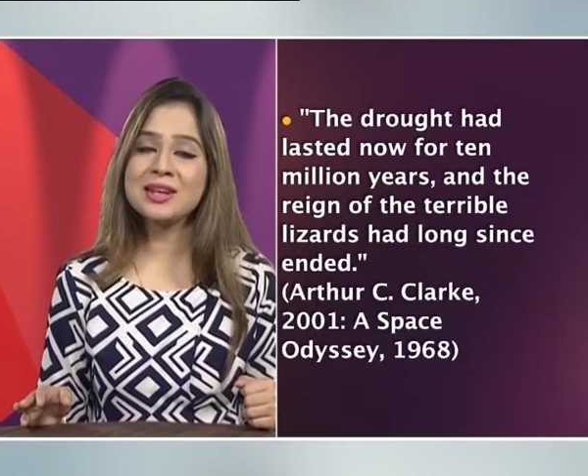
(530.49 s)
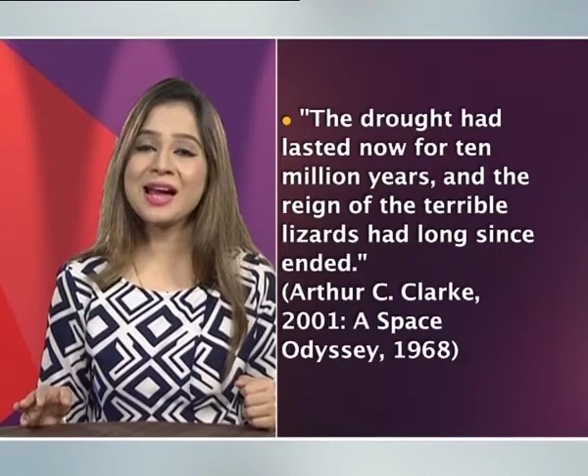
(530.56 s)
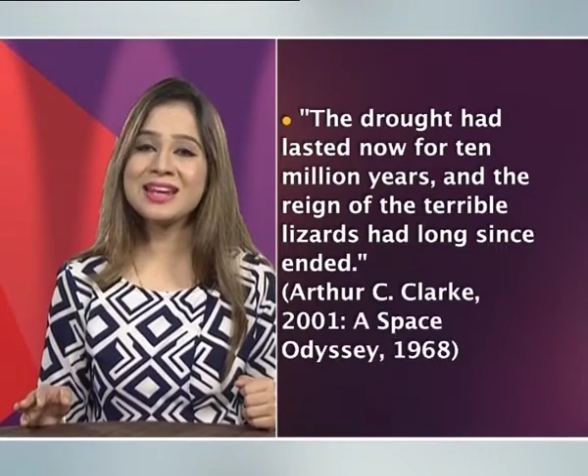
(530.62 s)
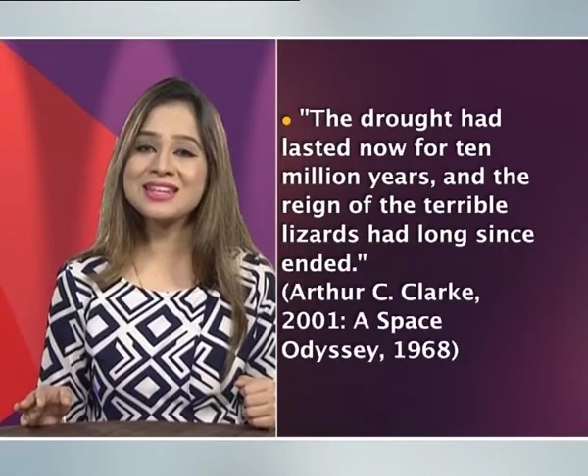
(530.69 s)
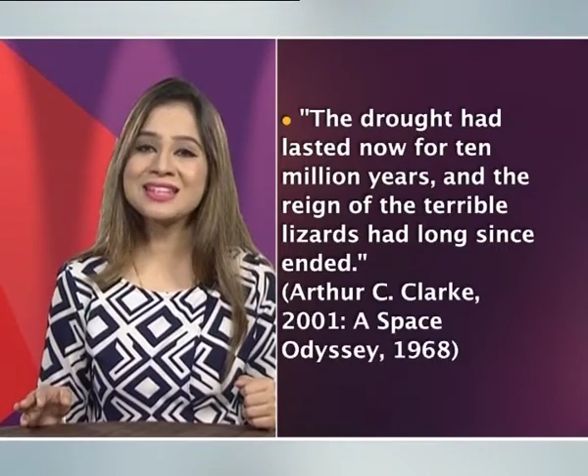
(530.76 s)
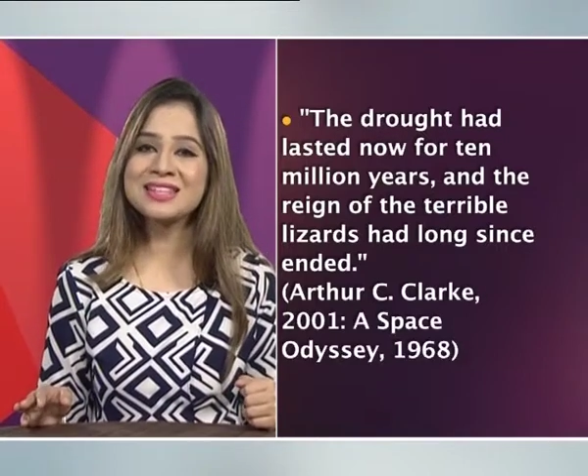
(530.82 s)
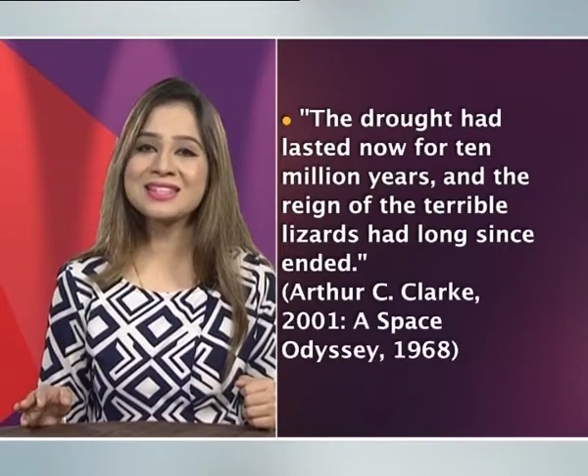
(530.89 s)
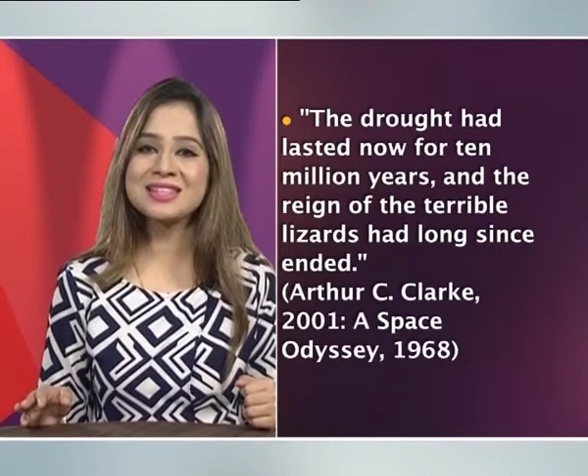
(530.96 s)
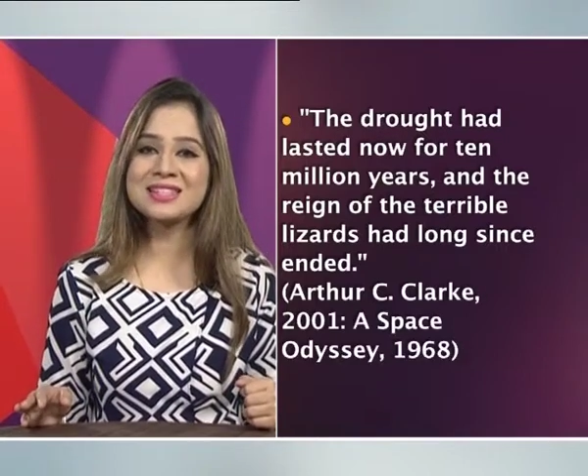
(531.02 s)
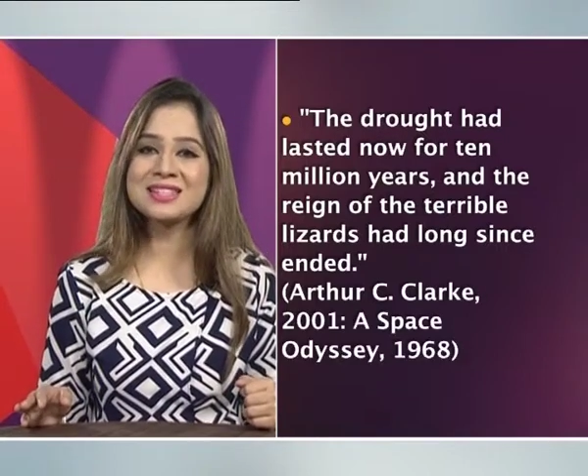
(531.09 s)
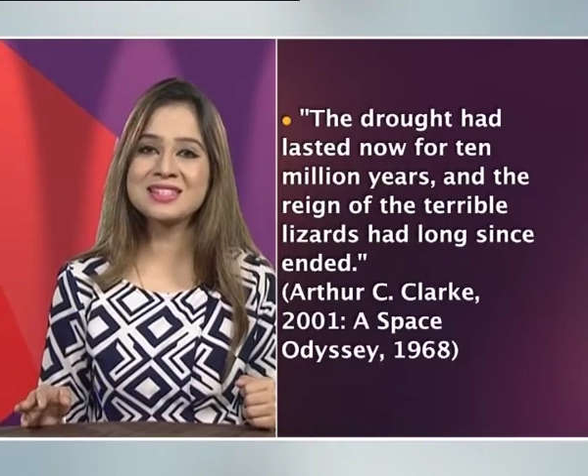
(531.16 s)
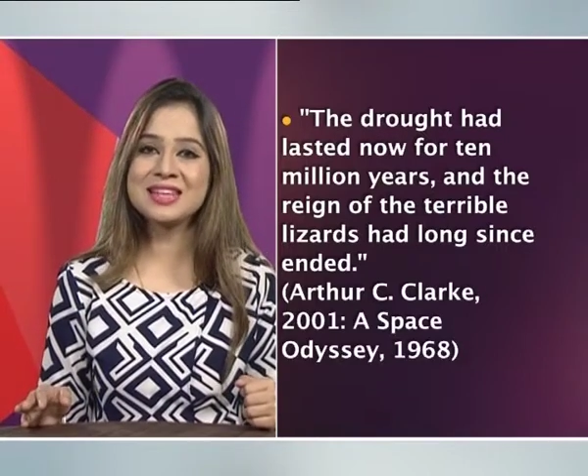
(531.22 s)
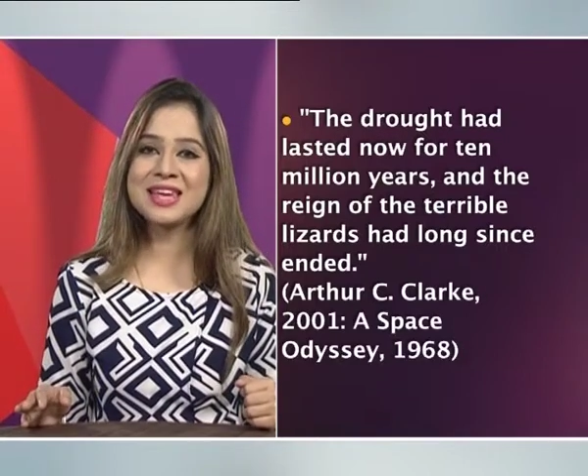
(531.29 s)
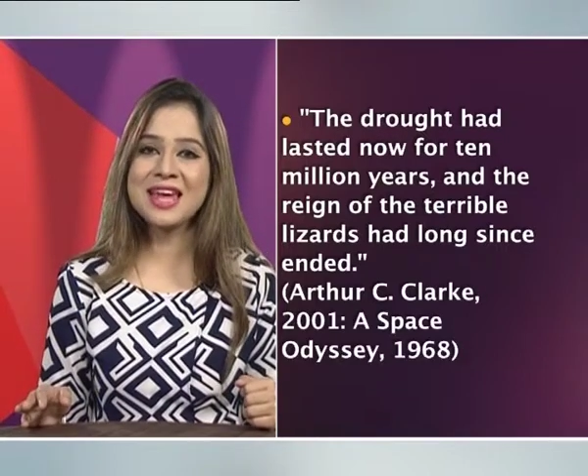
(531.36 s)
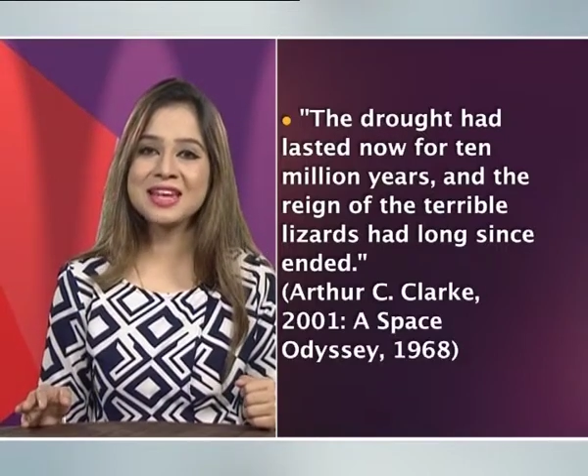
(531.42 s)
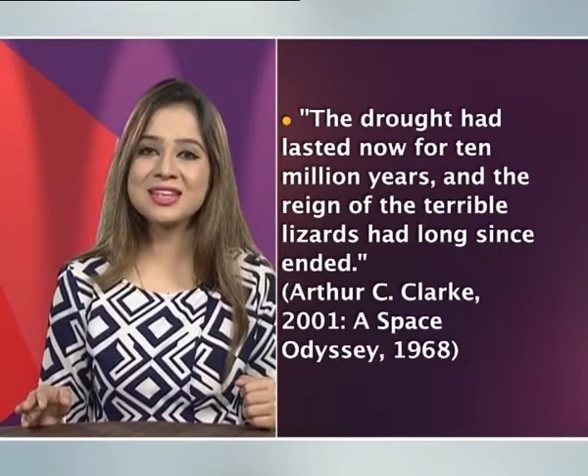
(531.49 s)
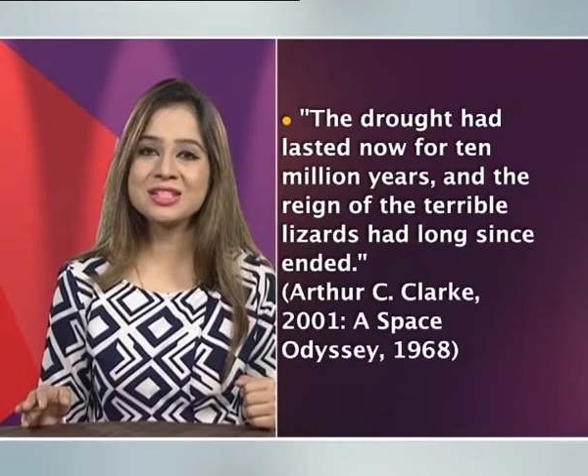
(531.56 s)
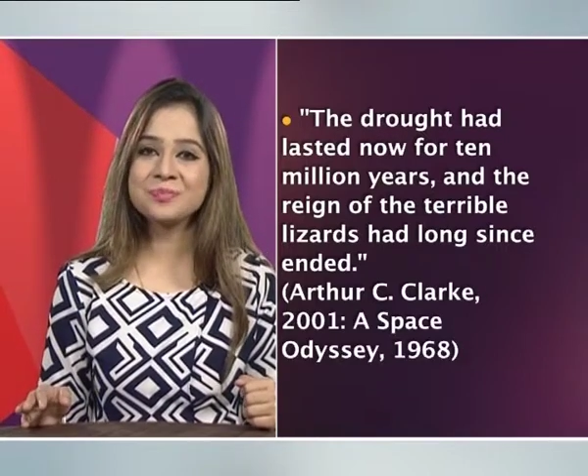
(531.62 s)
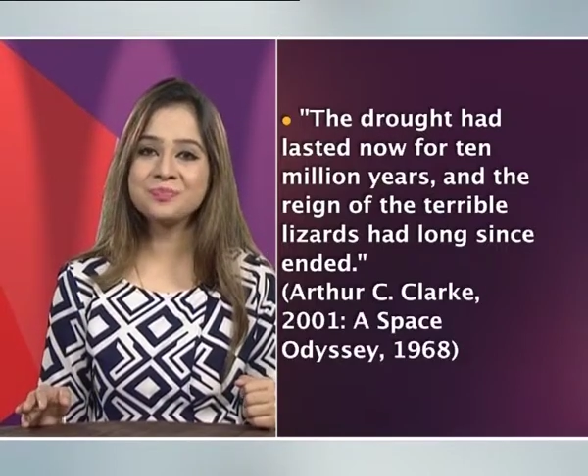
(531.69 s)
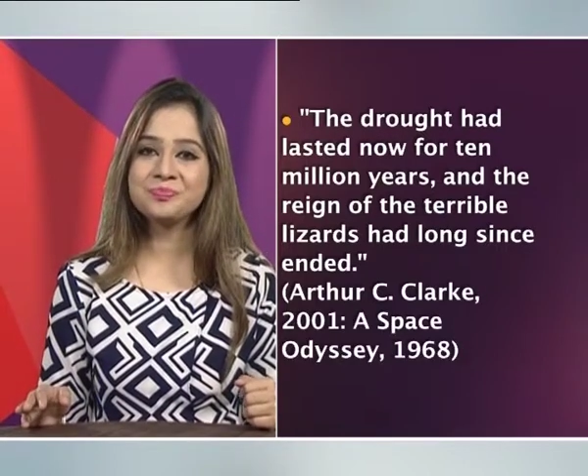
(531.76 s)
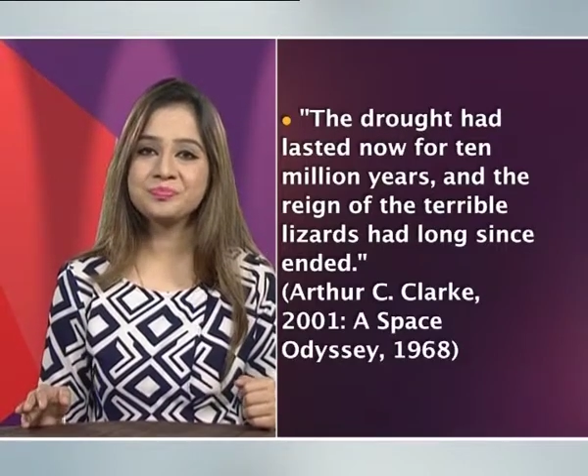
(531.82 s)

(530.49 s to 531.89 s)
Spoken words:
1968.